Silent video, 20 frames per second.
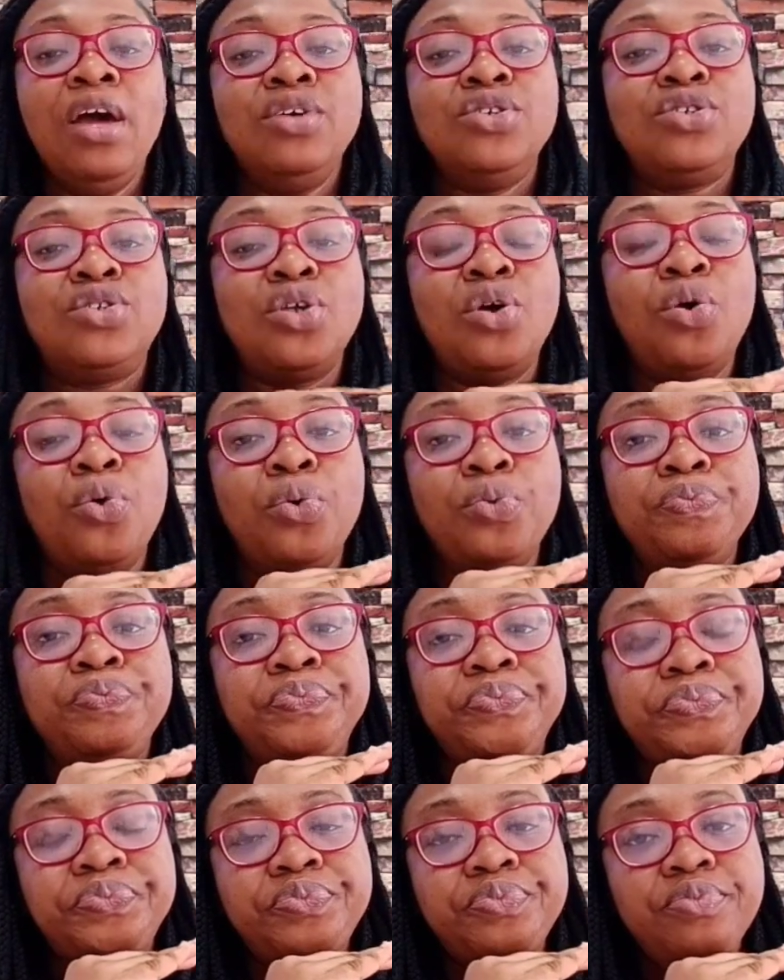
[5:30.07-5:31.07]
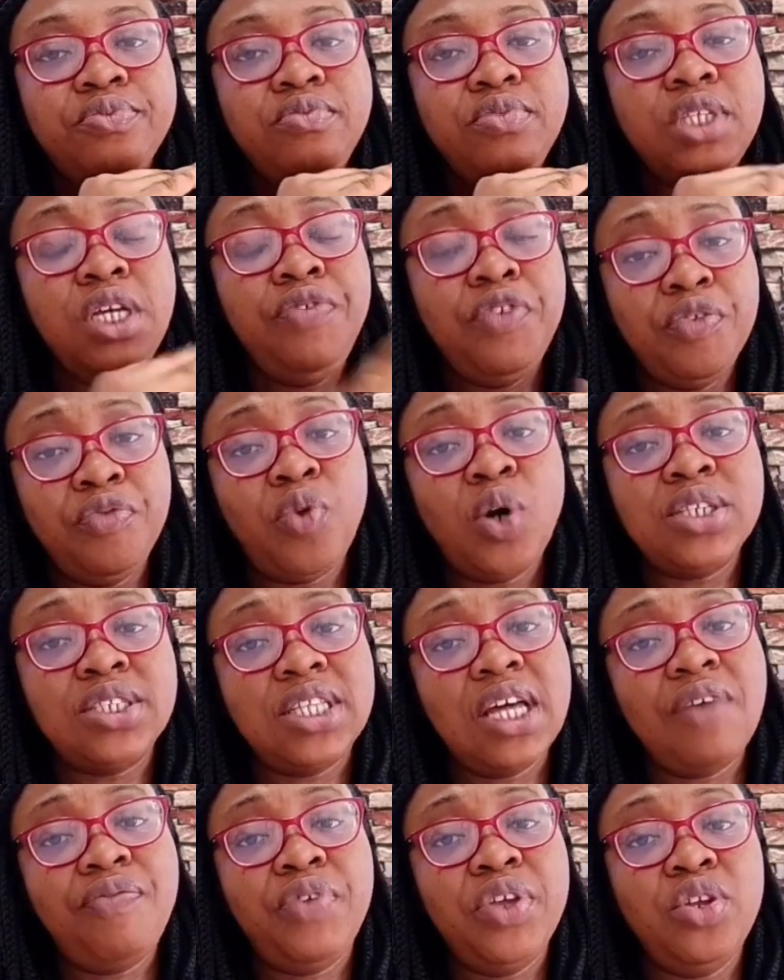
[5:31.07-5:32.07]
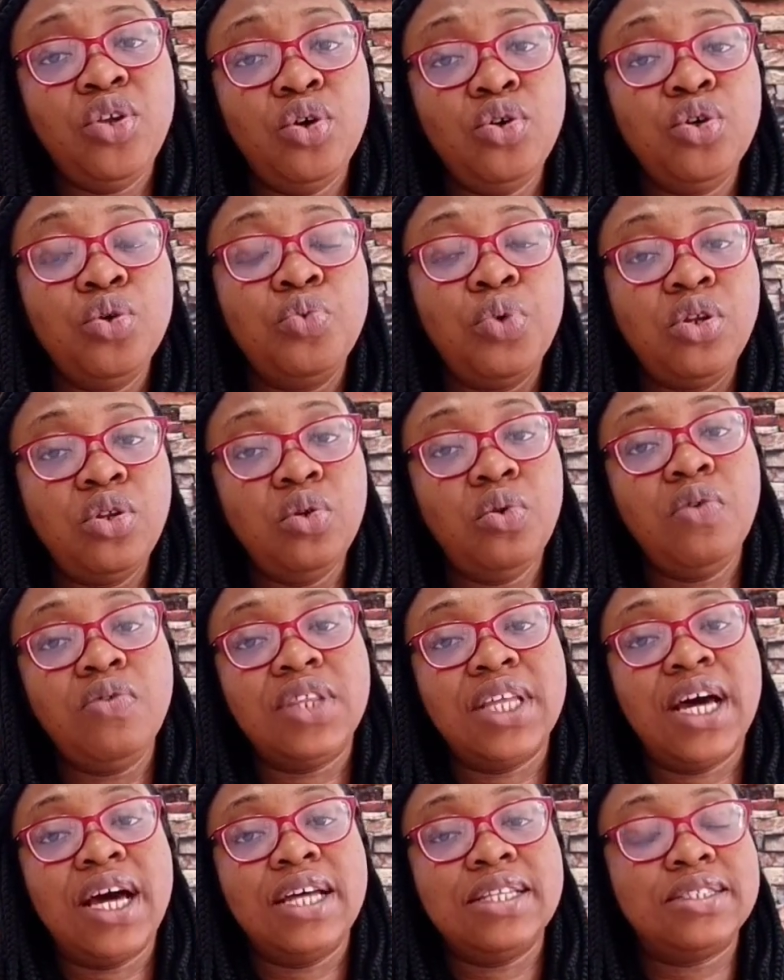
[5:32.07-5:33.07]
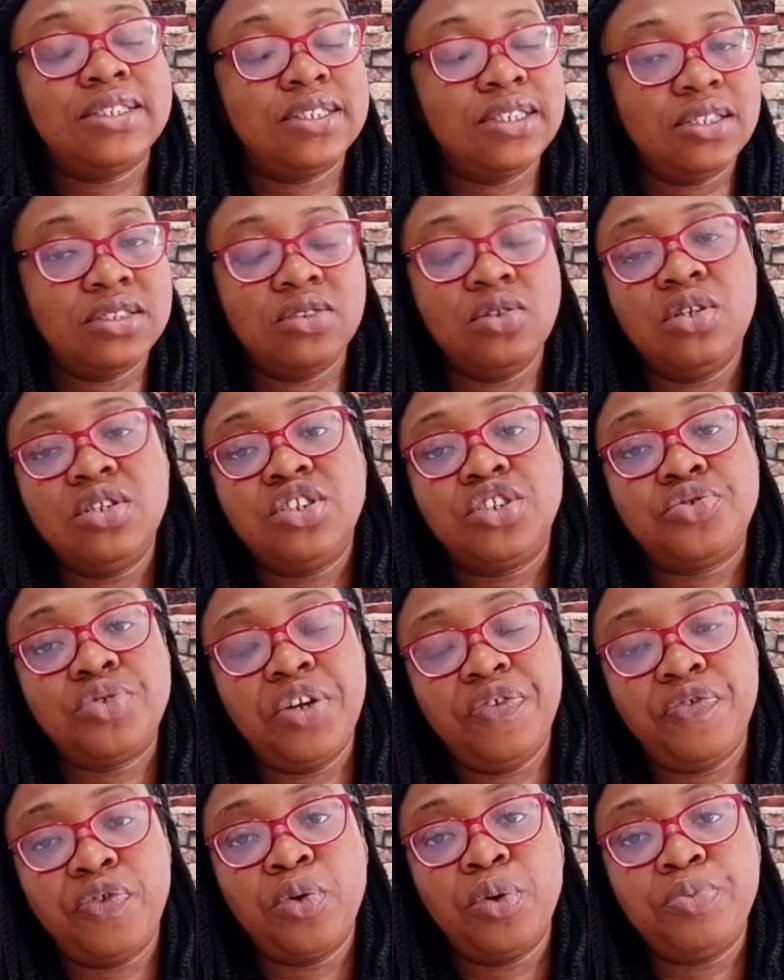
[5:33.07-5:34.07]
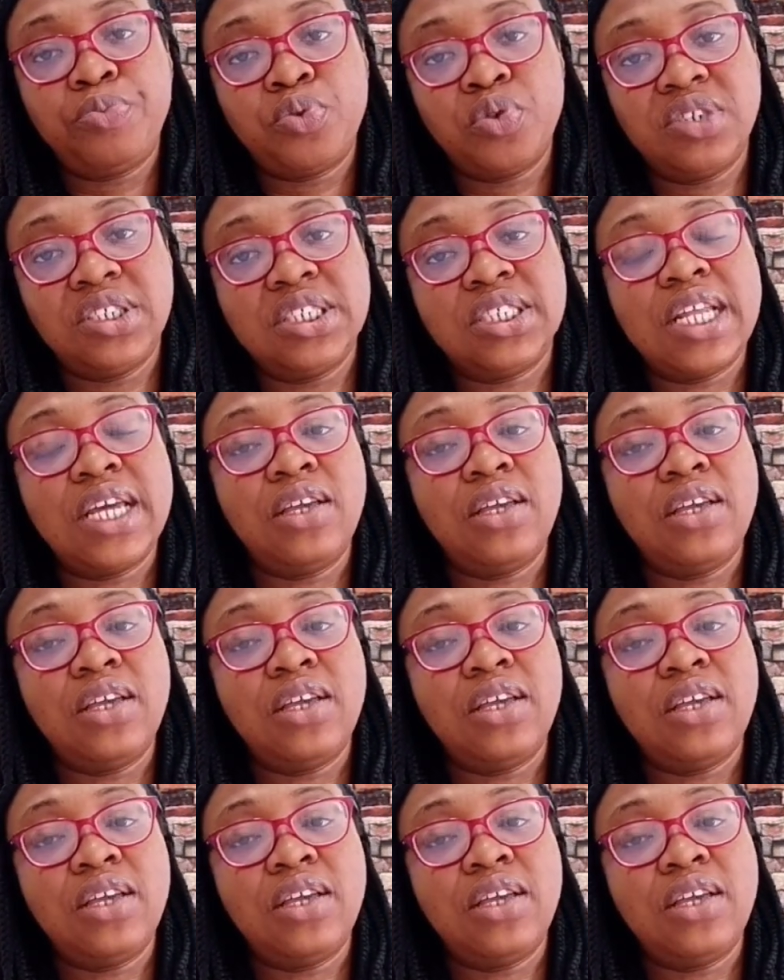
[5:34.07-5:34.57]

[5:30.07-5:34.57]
So if you watch that video, you will know that it's not a straightforward process.